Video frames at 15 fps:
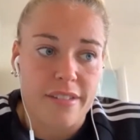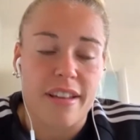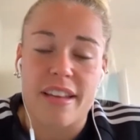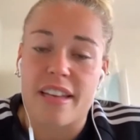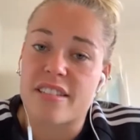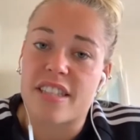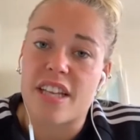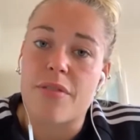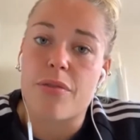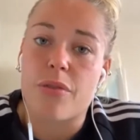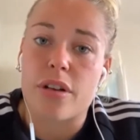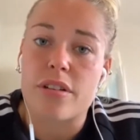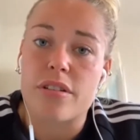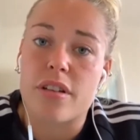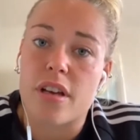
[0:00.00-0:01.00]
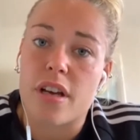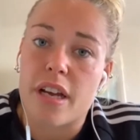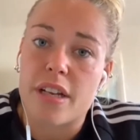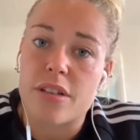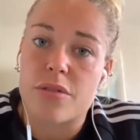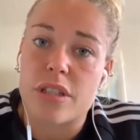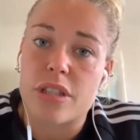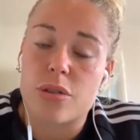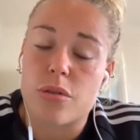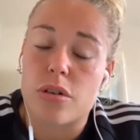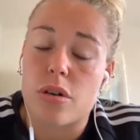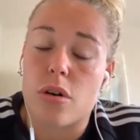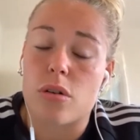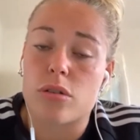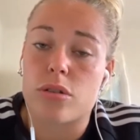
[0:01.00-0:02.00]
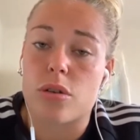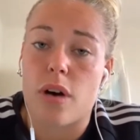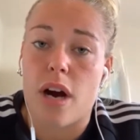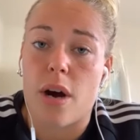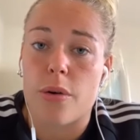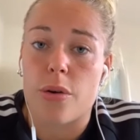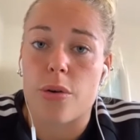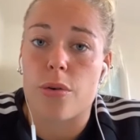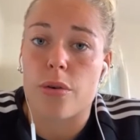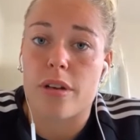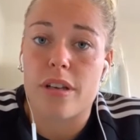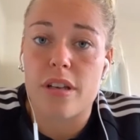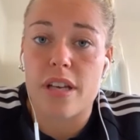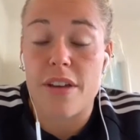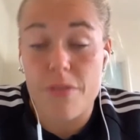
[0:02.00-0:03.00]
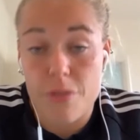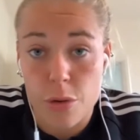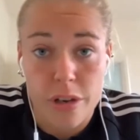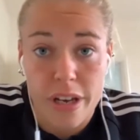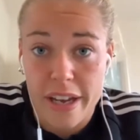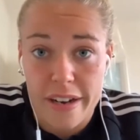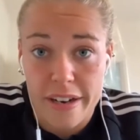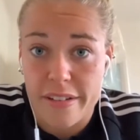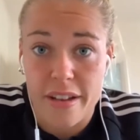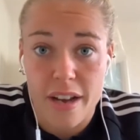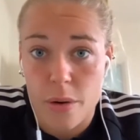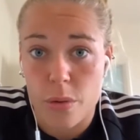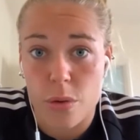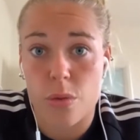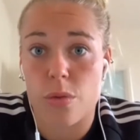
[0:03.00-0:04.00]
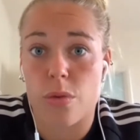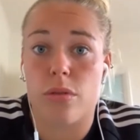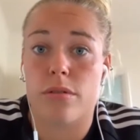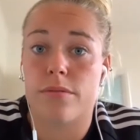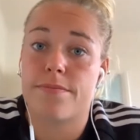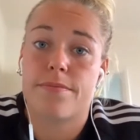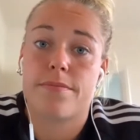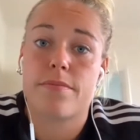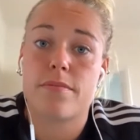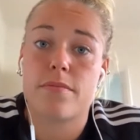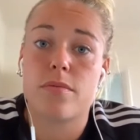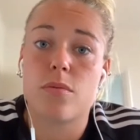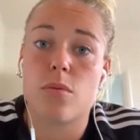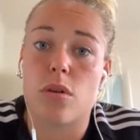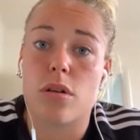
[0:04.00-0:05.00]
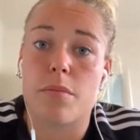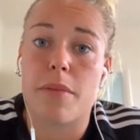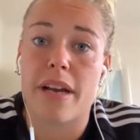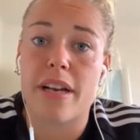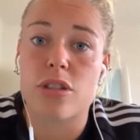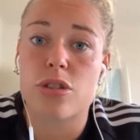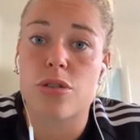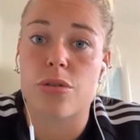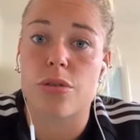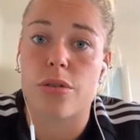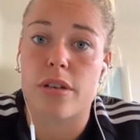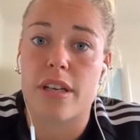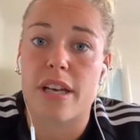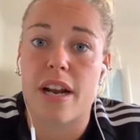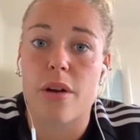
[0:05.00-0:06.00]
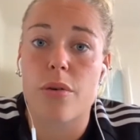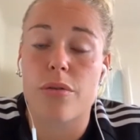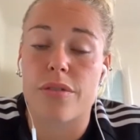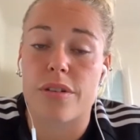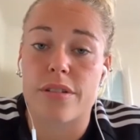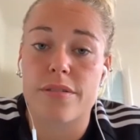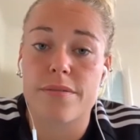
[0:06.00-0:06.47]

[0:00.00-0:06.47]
it's different individual also how you, if you get it, how you will manage to get out of it.